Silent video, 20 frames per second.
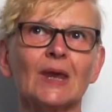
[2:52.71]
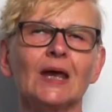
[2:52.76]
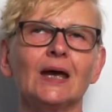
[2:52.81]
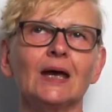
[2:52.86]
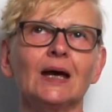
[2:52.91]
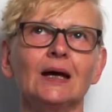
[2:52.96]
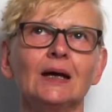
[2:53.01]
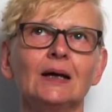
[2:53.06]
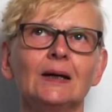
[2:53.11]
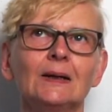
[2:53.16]

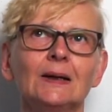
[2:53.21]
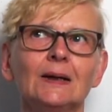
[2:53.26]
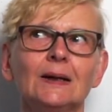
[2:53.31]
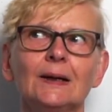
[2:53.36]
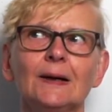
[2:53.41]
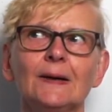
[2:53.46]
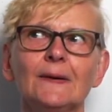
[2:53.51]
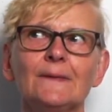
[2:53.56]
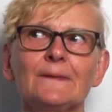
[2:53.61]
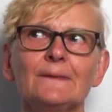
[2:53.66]
And
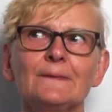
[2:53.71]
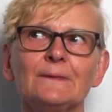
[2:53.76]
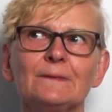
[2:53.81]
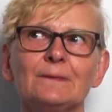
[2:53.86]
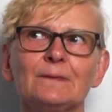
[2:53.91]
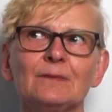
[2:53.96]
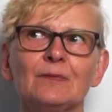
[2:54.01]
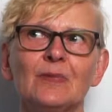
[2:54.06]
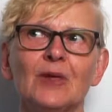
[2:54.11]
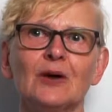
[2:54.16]

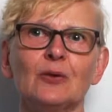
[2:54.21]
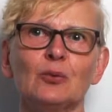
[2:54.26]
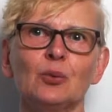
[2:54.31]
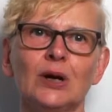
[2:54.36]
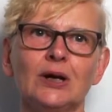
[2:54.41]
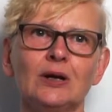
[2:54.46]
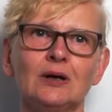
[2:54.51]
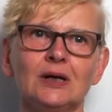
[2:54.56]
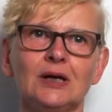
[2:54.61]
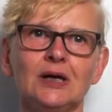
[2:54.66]

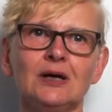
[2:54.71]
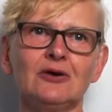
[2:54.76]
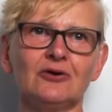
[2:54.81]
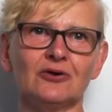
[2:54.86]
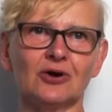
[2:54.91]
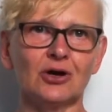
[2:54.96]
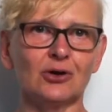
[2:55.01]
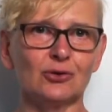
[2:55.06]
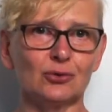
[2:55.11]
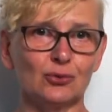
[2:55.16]
when I hear a
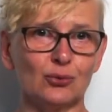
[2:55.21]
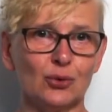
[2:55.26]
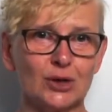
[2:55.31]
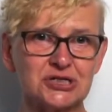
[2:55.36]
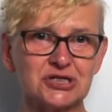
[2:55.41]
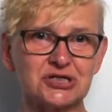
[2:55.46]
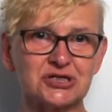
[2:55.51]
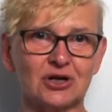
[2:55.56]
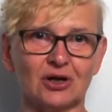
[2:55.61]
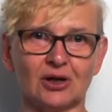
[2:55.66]

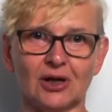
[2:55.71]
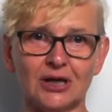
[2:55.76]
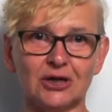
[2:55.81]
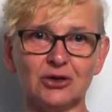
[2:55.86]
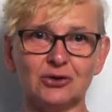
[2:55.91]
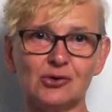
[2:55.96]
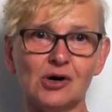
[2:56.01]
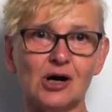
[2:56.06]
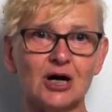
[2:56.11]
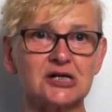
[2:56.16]
question like
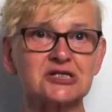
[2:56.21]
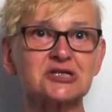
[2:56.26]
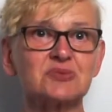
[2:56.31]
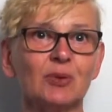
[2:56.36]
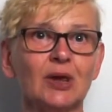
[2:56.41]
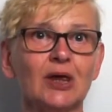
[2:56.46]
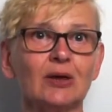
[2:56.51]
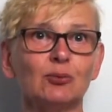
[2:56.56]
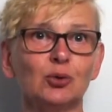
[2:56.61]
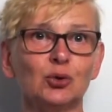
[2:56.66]
you asked
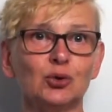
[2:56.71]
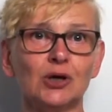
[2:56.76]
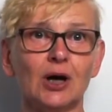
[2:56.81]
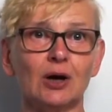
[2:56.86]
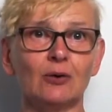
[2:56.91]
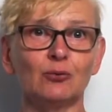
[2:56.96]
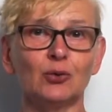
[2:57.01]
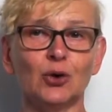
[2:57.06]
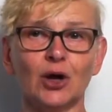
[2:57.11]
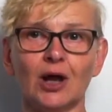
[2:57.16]
me,
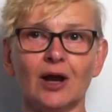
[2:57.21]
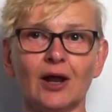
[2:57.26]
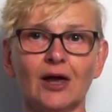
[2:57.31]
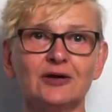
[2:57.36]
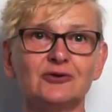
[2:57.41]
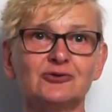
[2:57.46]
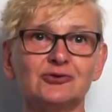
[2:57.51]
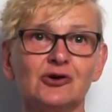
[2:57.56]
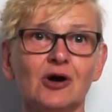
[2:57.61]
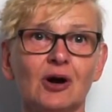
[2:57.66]
would I like
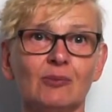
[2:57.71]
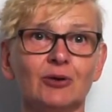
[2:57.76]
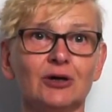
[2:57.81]
to come?